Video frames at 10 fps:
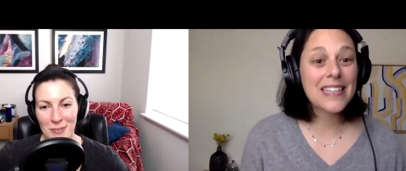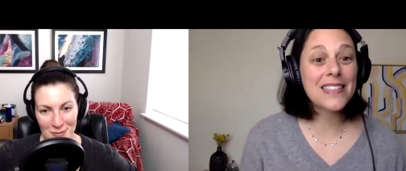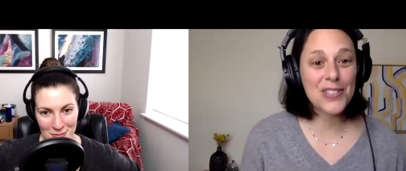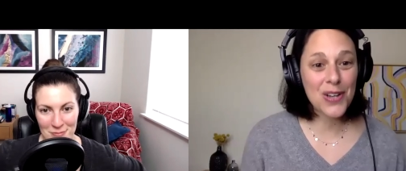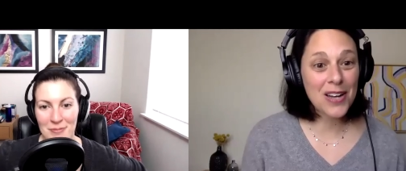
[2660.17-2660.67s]

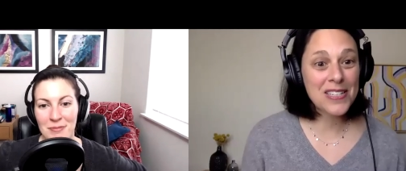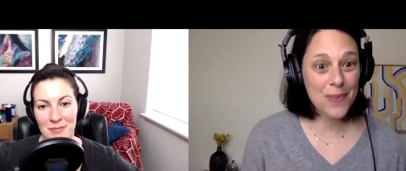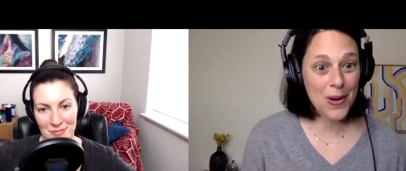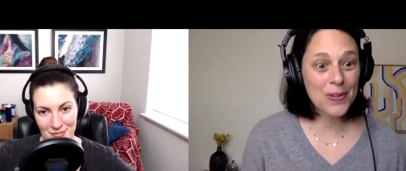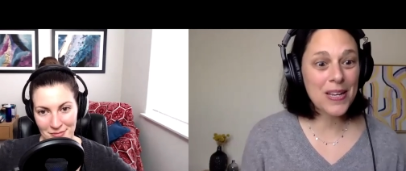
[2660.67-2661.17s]
Speaker 1: think it's talked
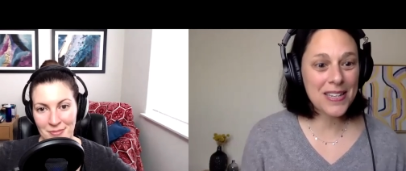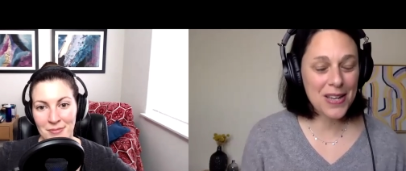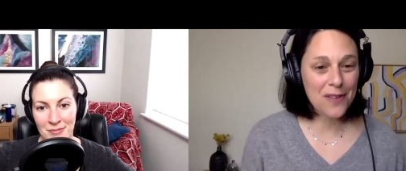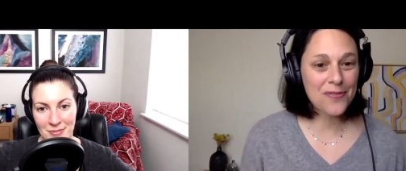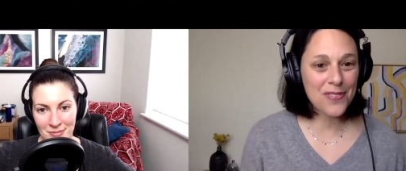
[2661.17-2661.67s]
about
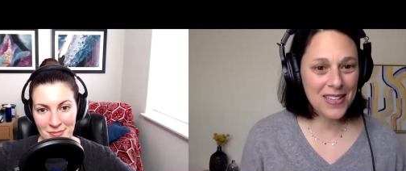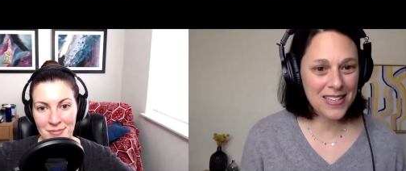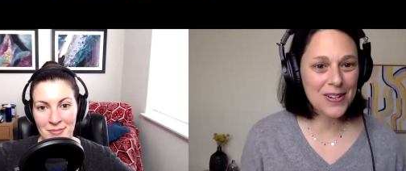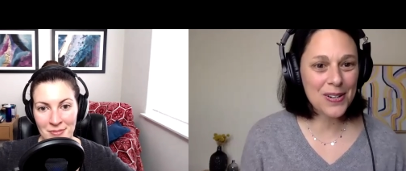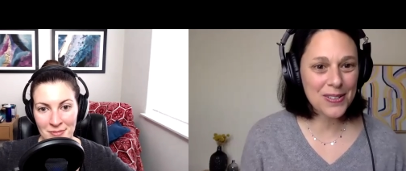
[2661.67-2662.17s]
enough
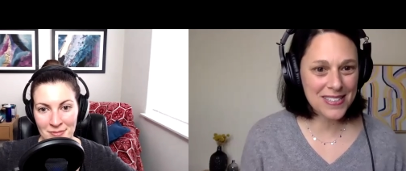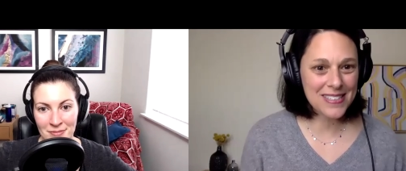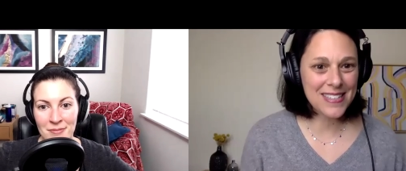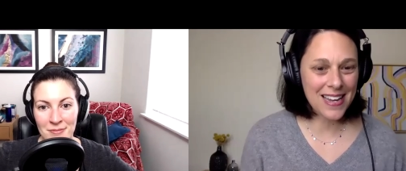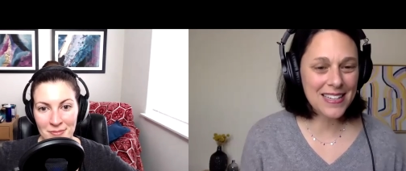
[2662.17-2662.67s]
in our
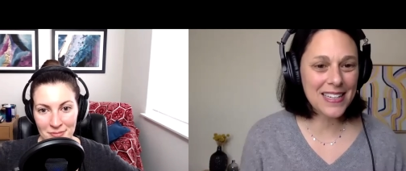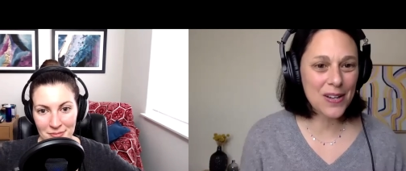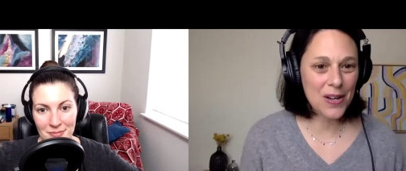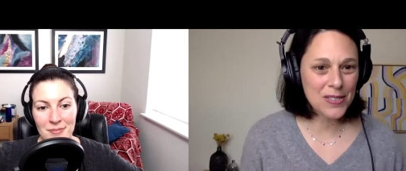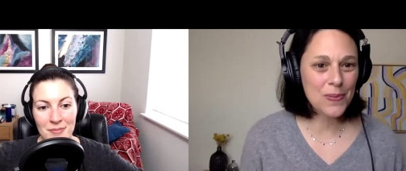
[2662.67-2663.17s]

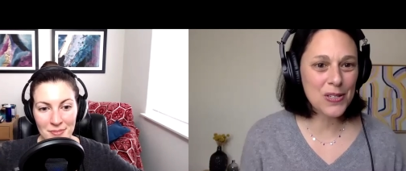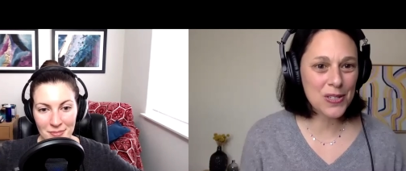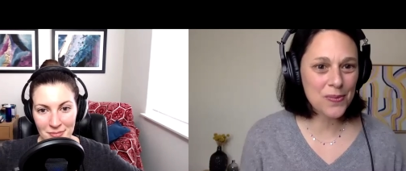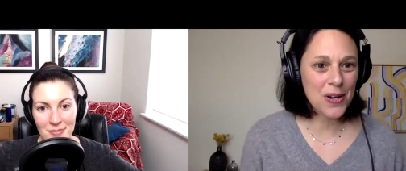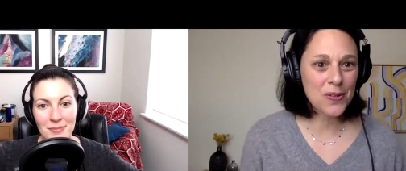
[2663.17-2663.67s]
society
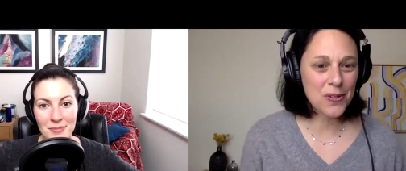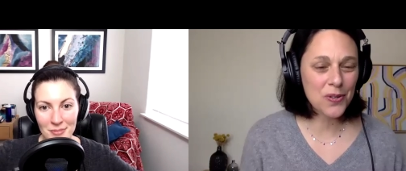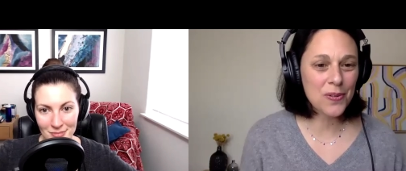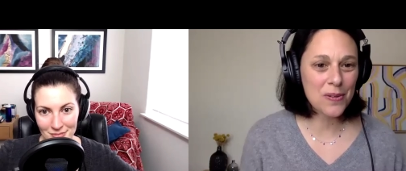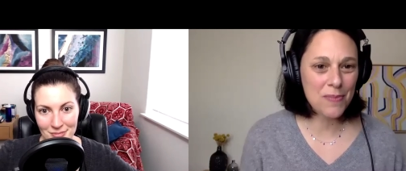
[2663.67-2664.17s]
especially
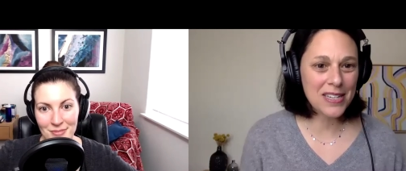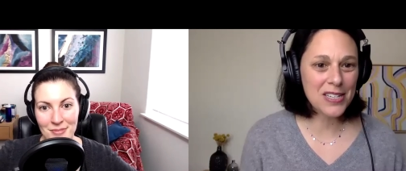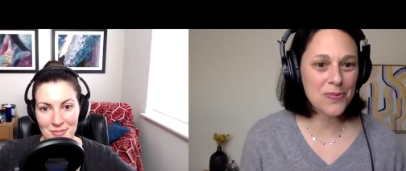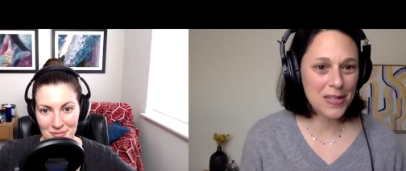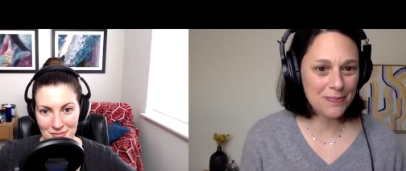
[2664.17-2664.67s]
around career
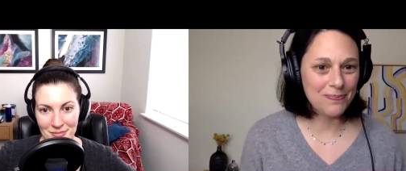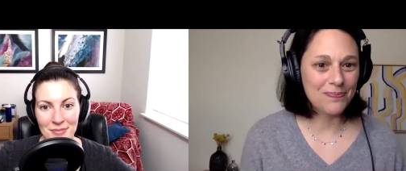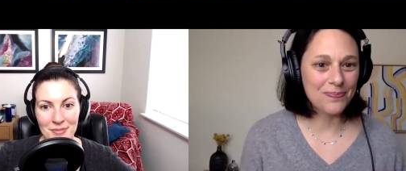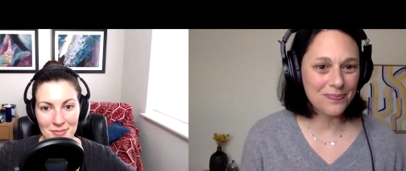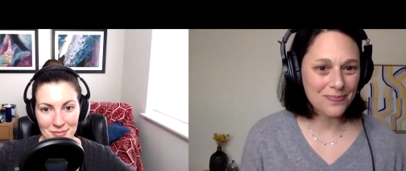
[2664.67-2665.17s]
management
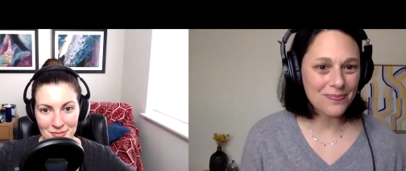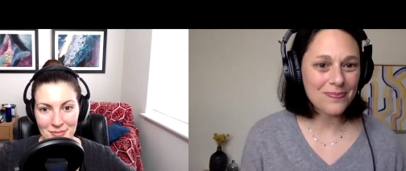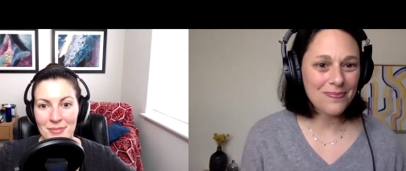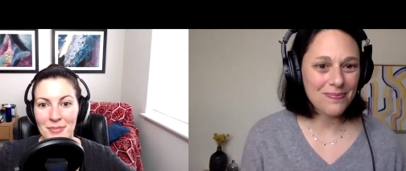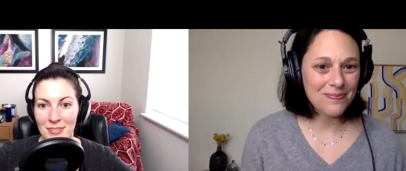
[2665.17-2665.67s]

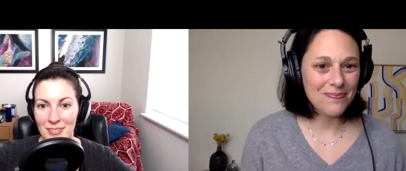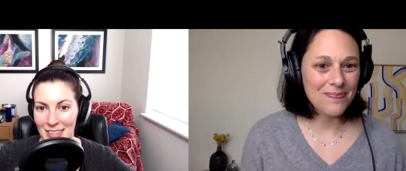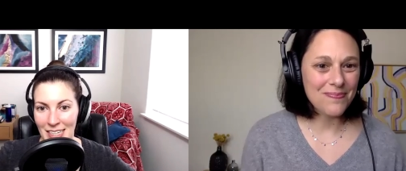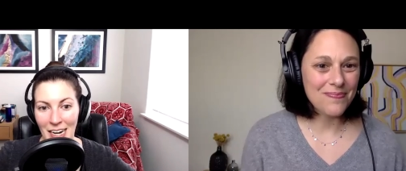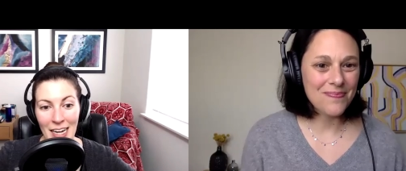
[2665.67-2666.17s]

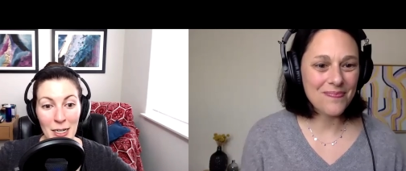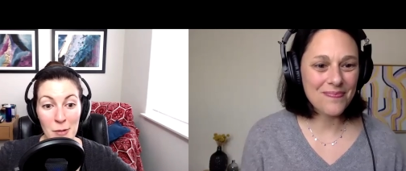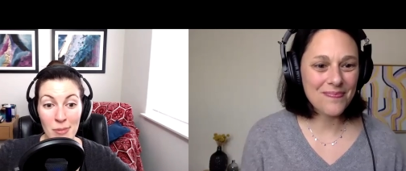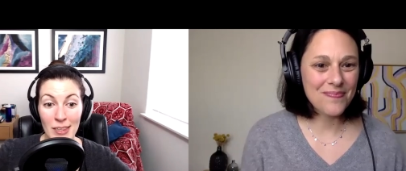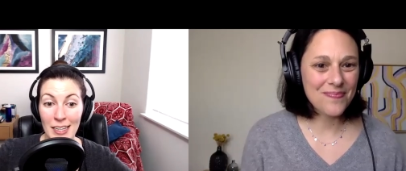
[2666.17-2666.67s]
Speaker 2: i
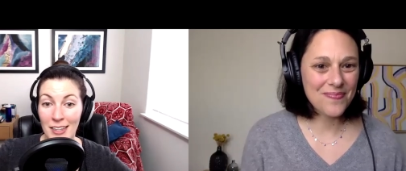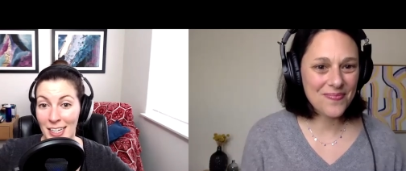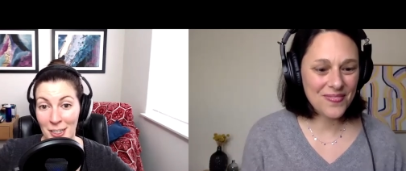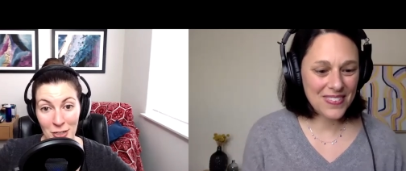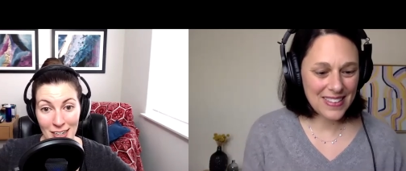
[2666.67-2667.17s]
completely
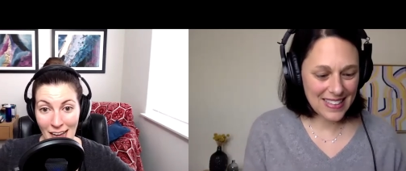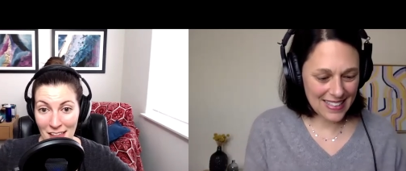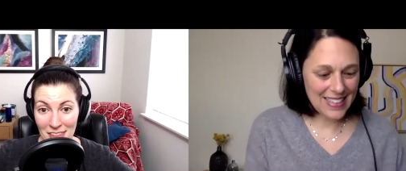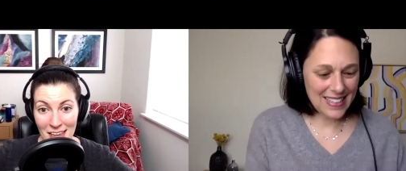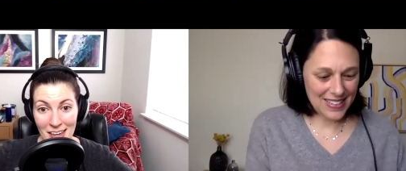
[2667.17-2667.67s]
agree
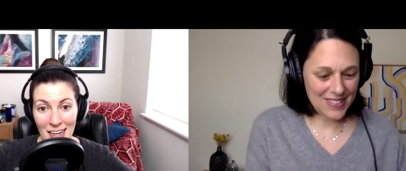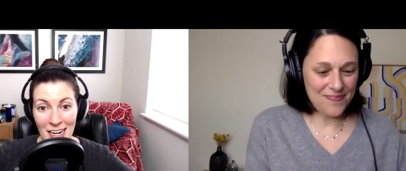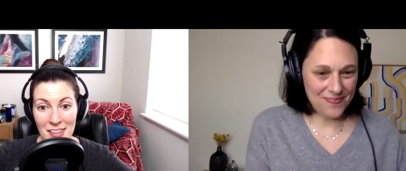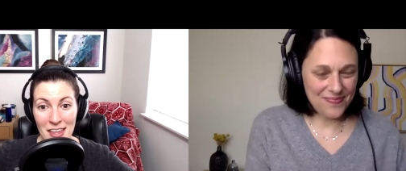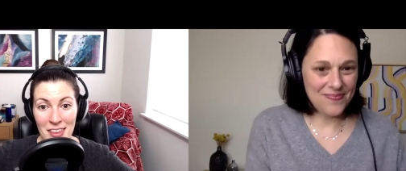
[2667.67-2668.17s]
kathy and
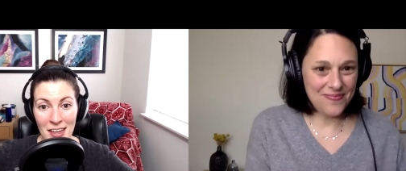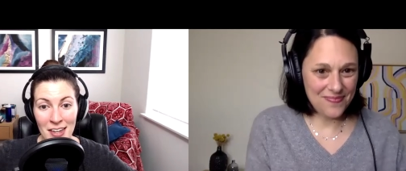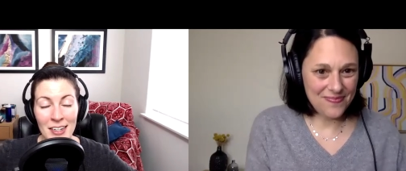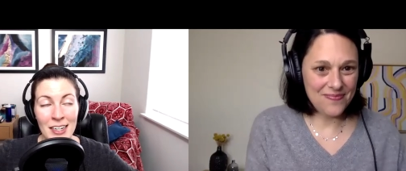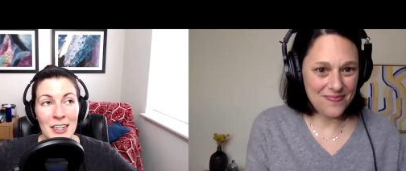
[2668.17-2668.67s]
i think
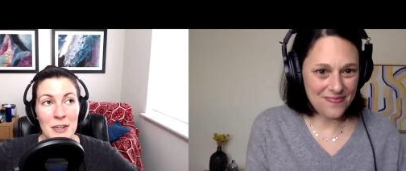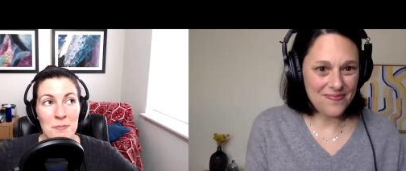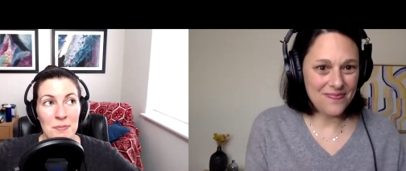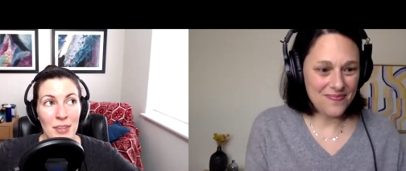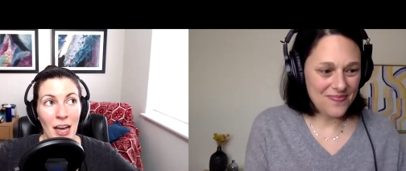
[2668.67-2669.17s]
that
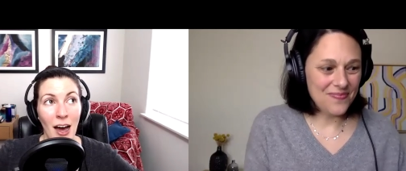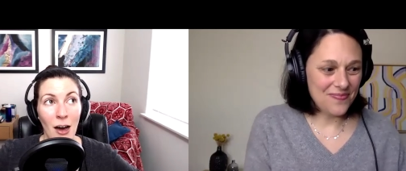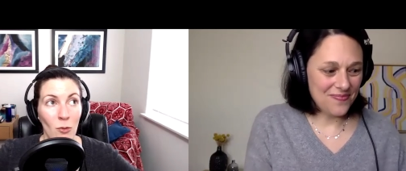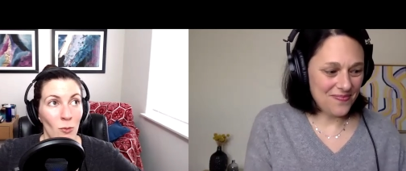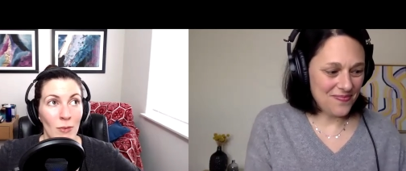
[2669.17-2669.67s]
uh,
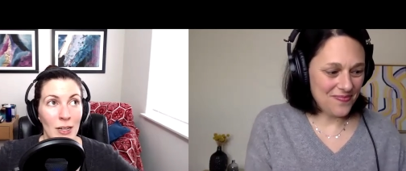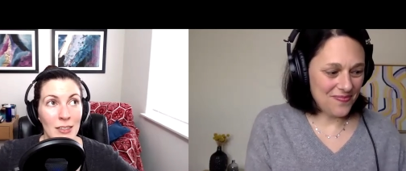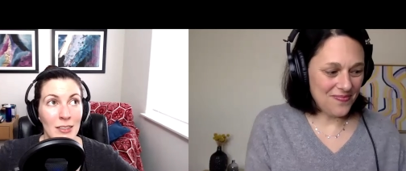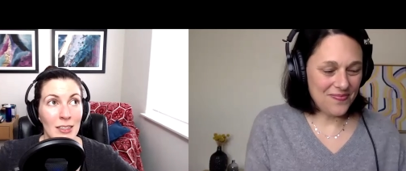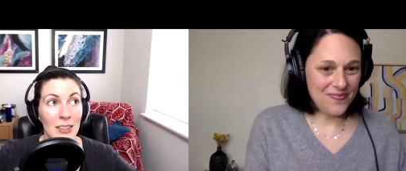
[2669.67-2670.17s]

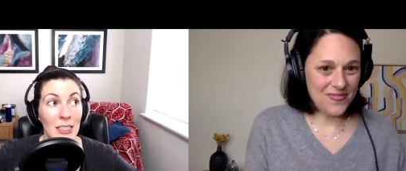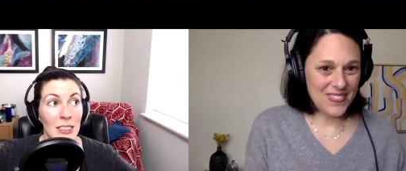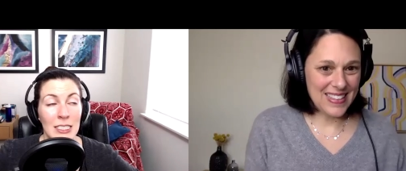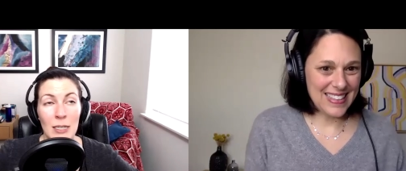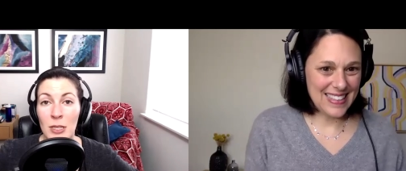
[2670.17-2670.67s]

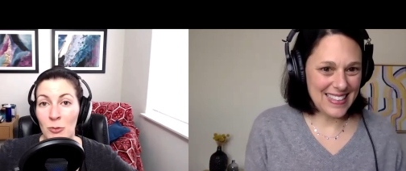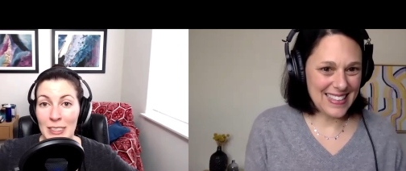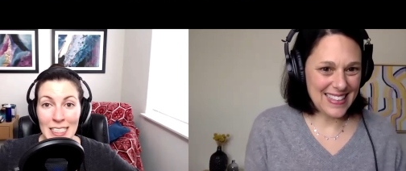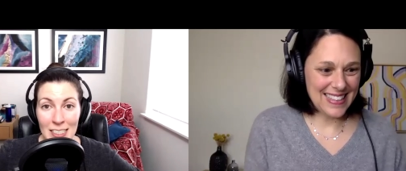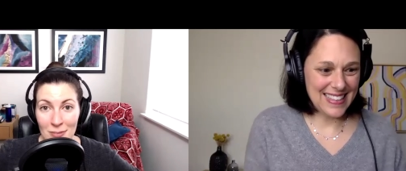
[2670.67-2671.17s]
some of the
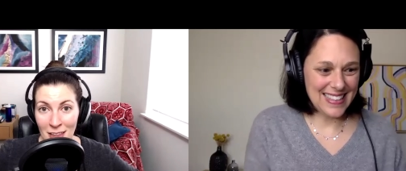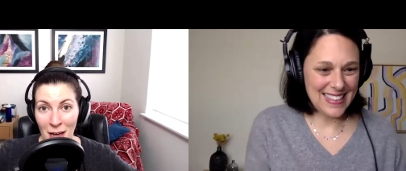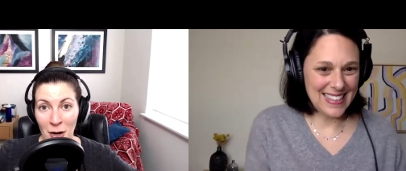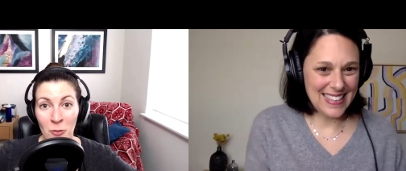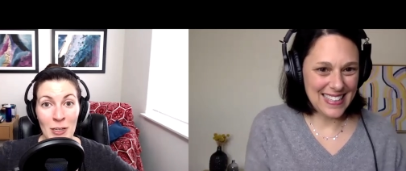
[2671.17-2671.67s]
reasons for
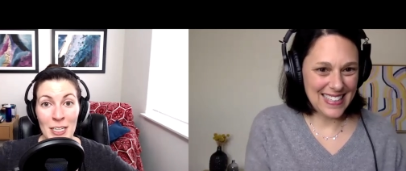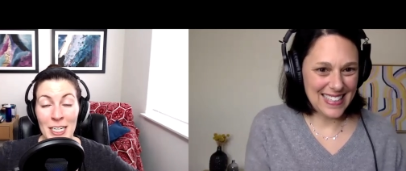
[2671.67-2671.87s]
that are really